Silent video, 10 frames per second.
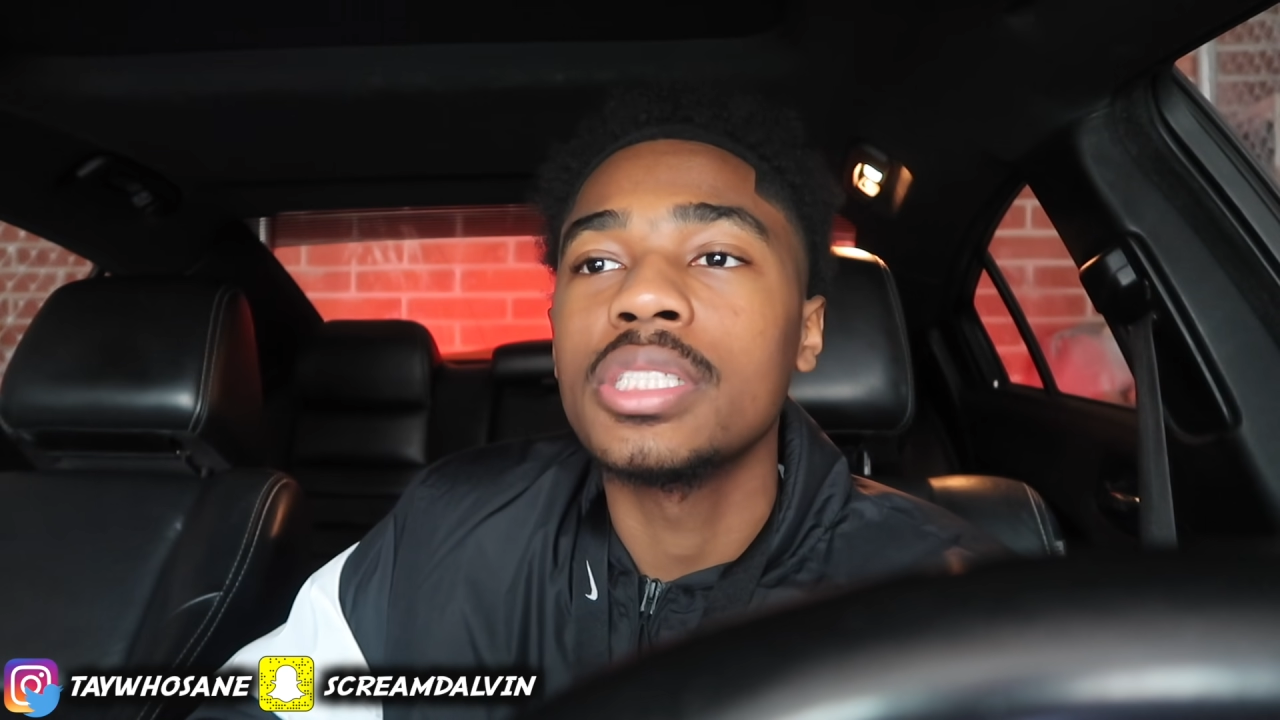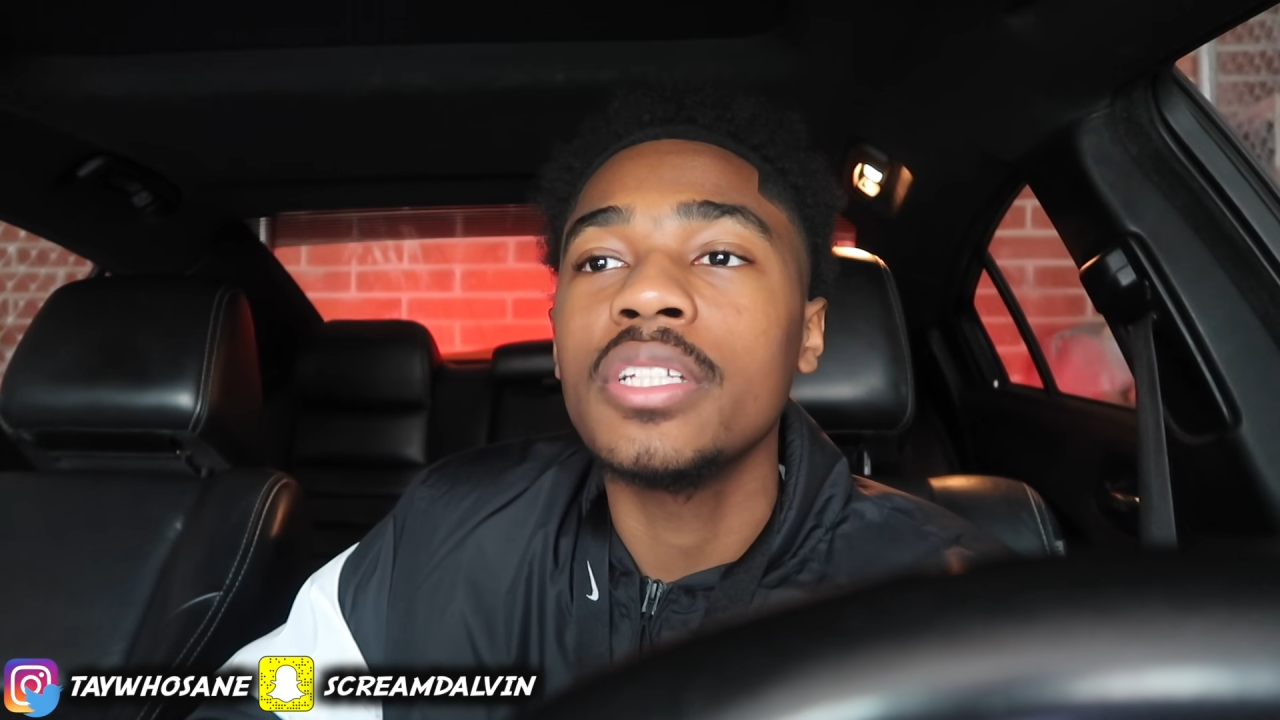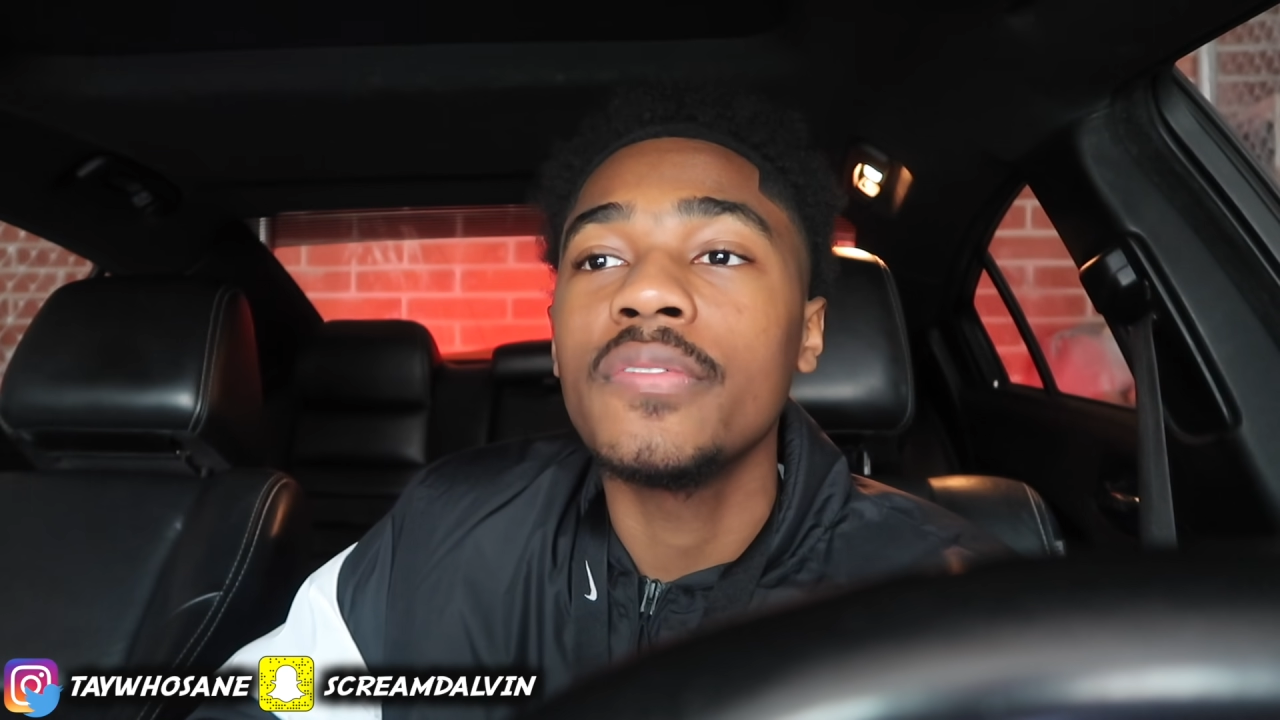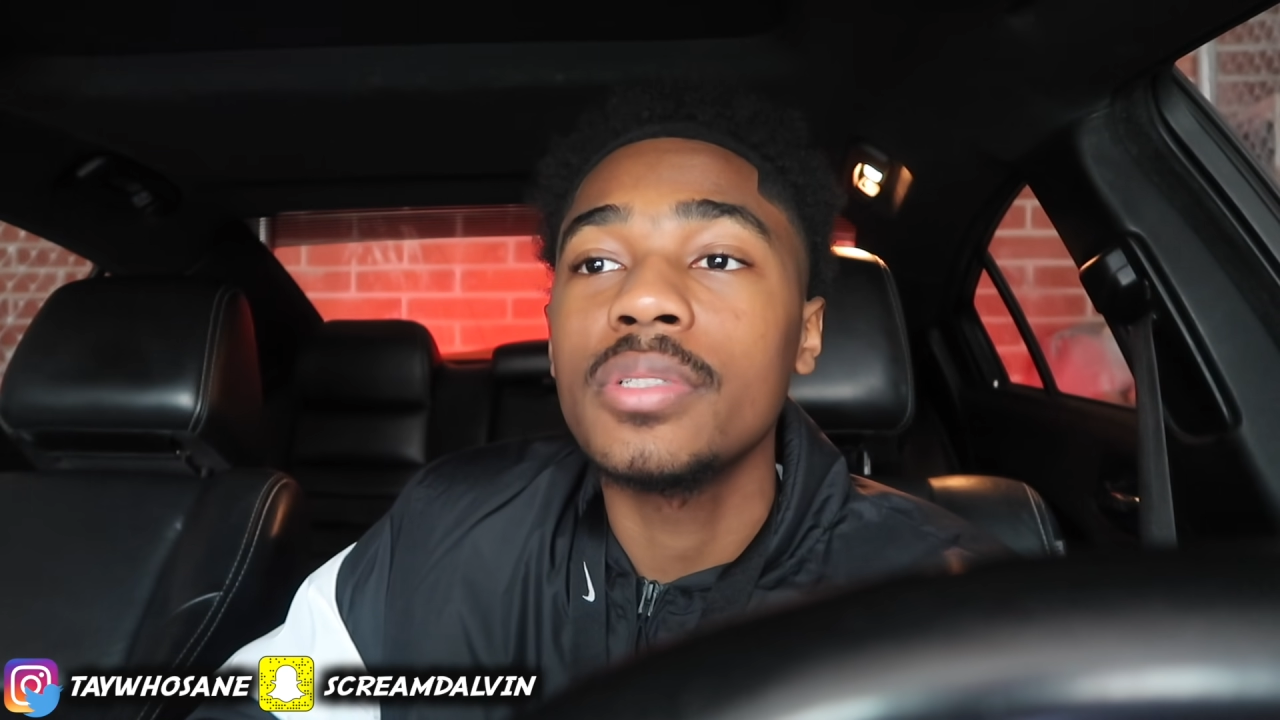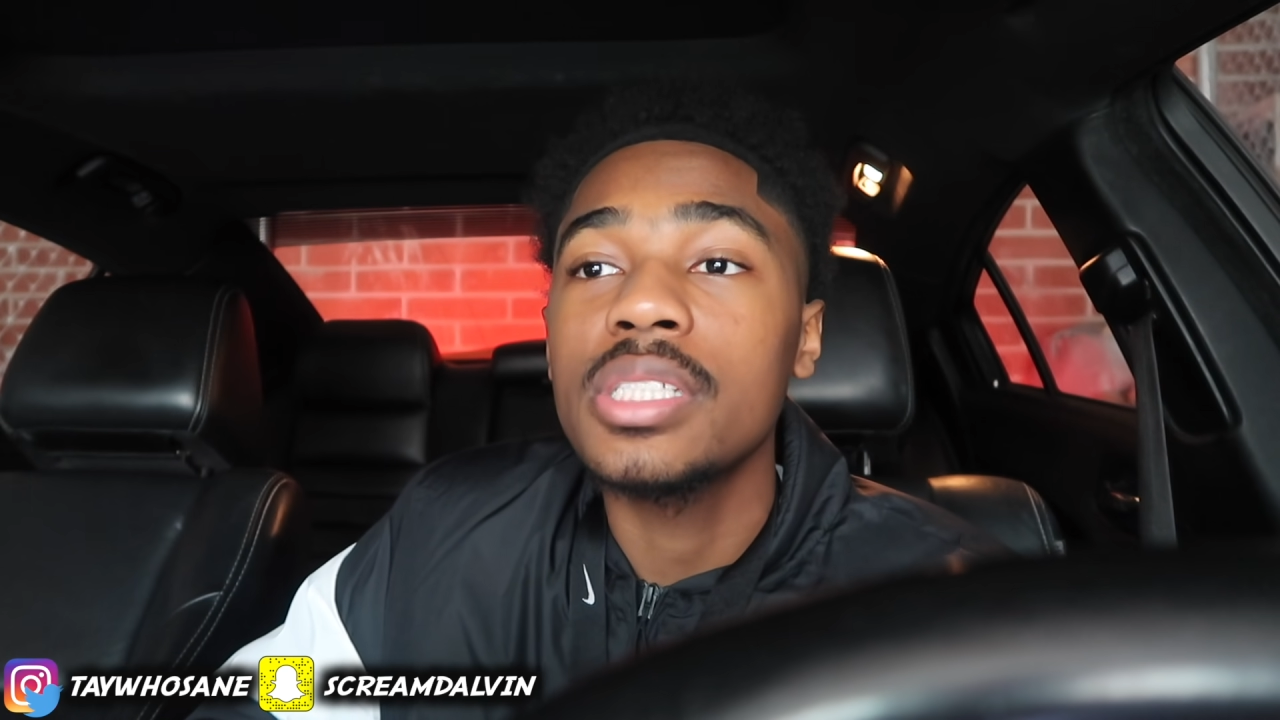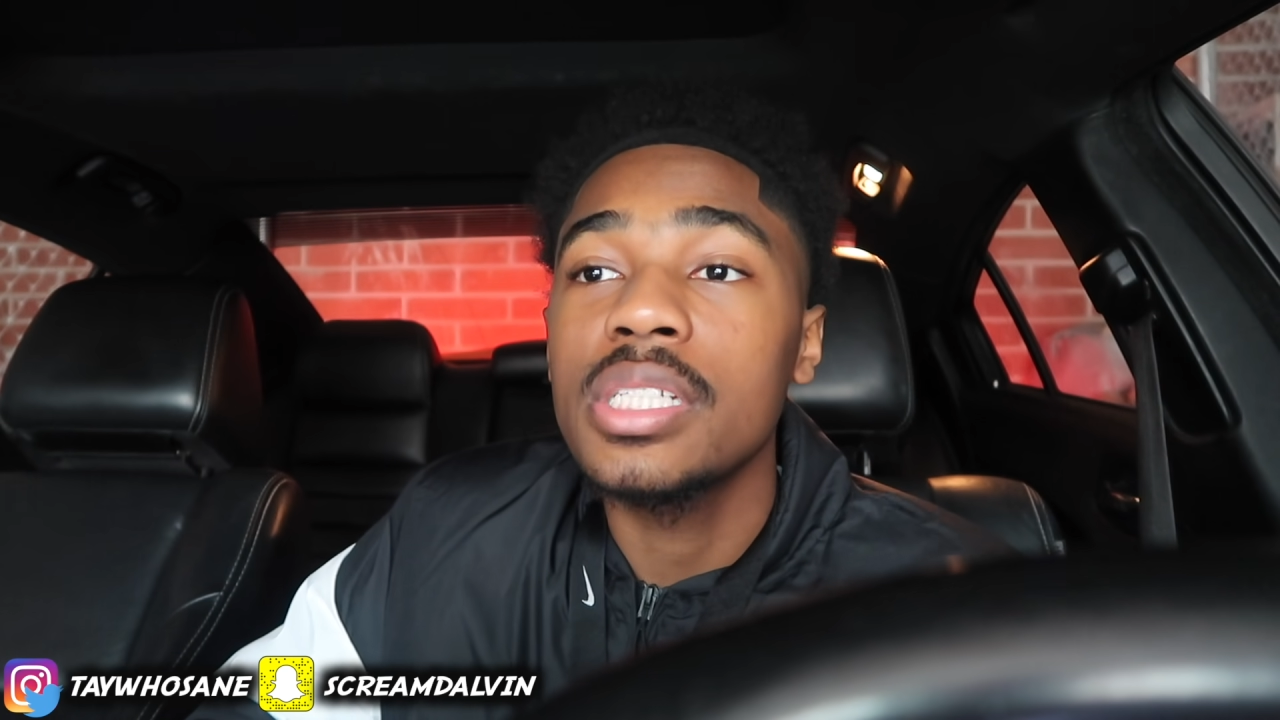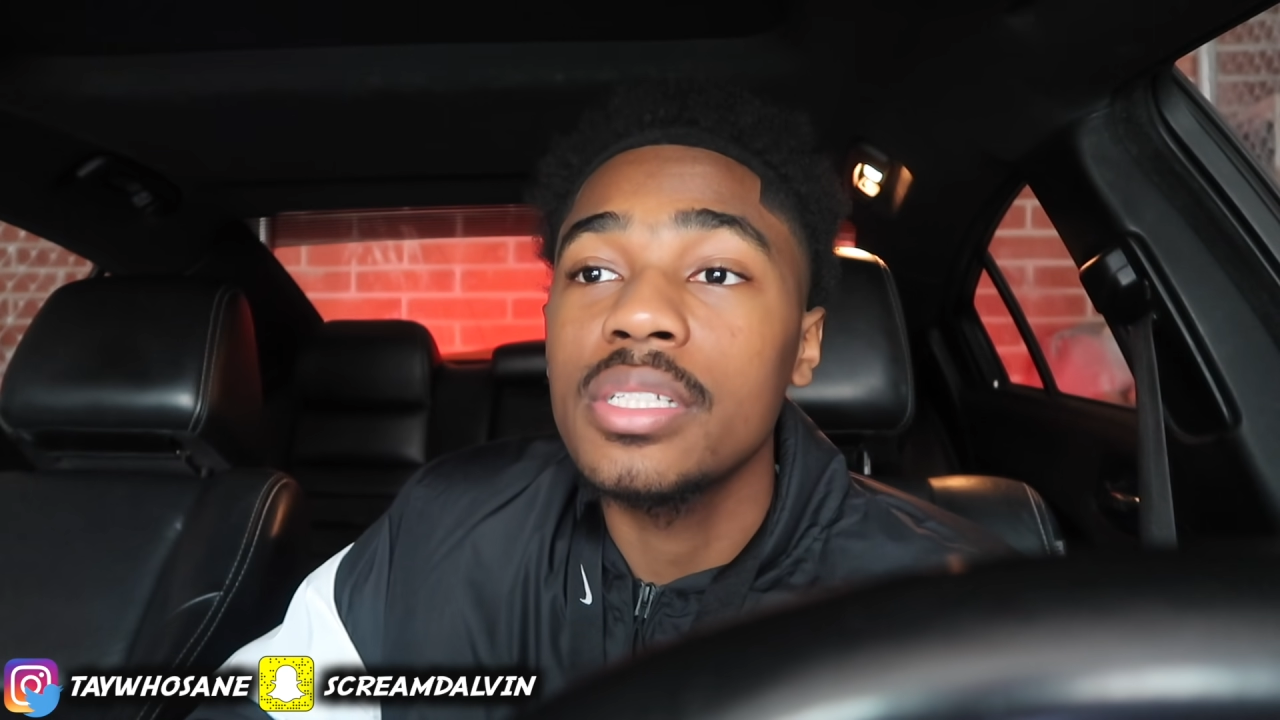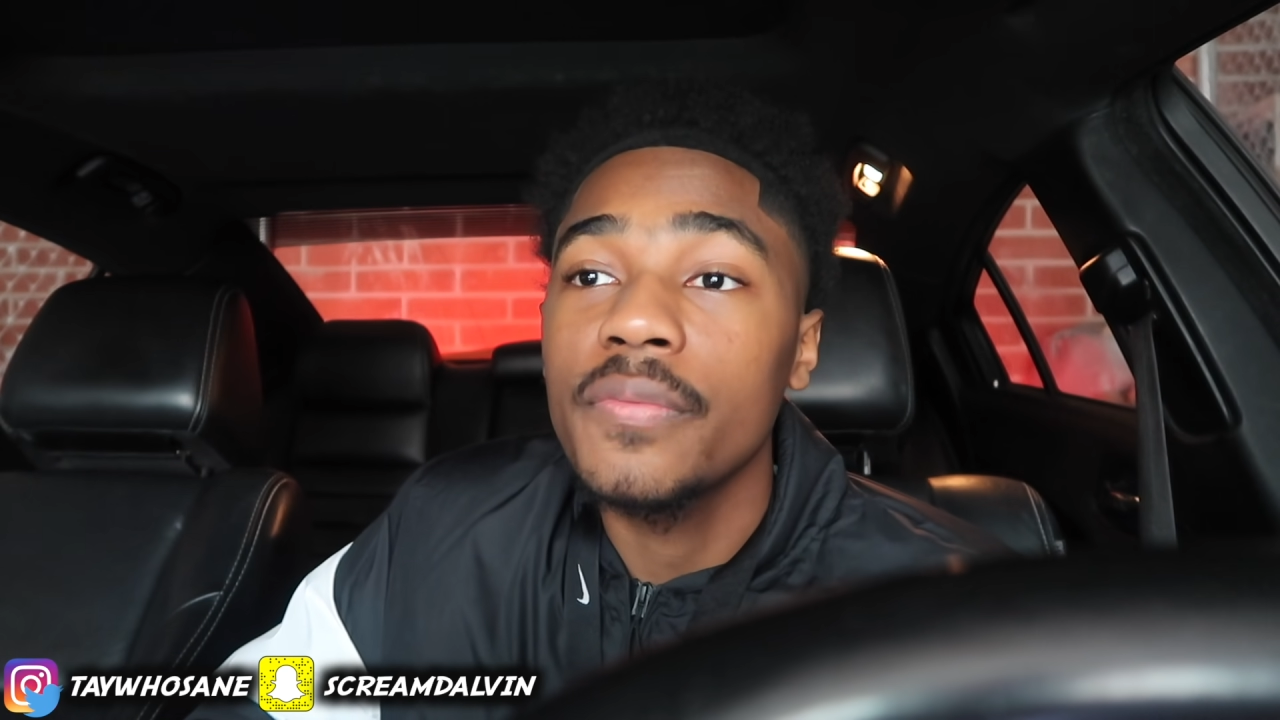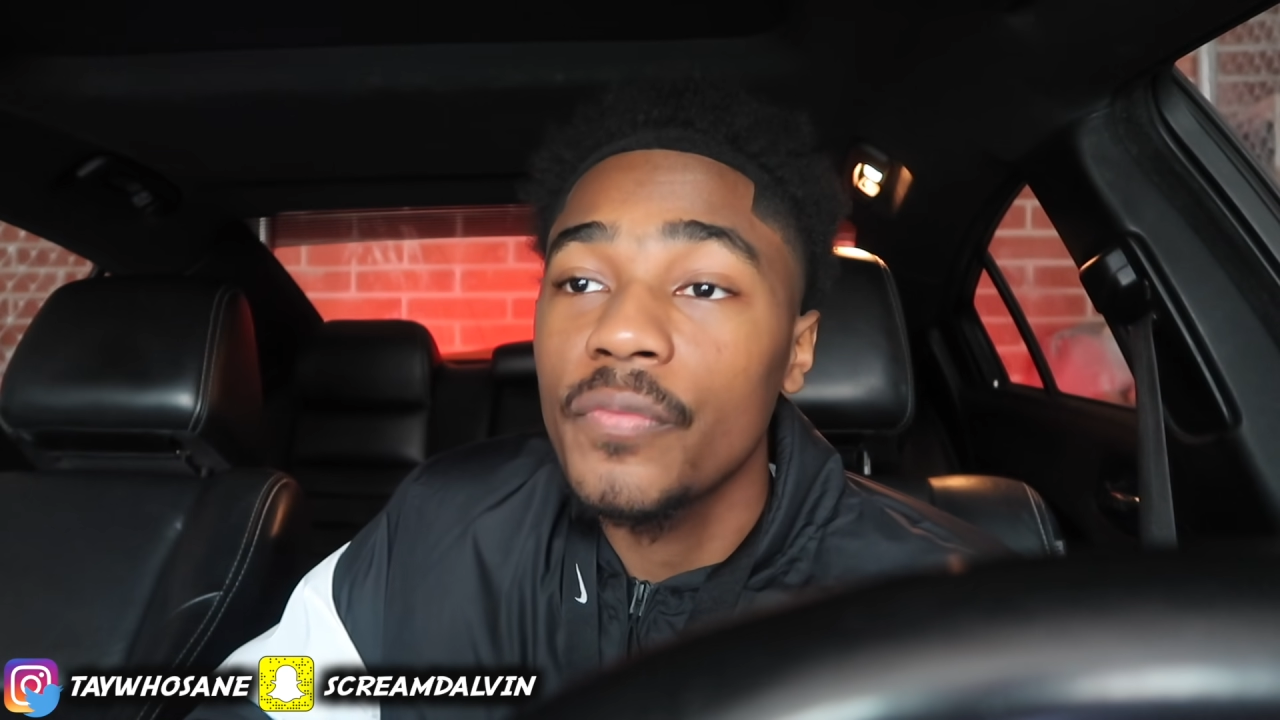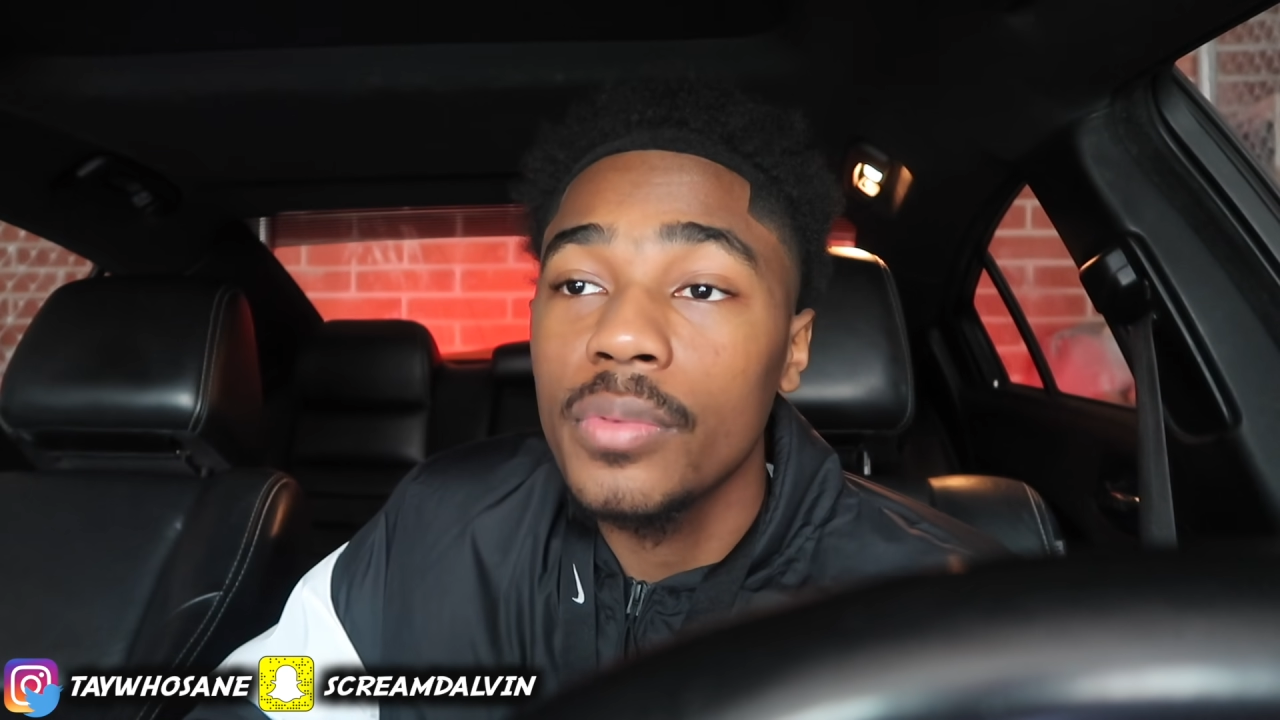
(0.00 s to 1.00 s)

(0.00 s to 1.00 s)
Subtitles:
She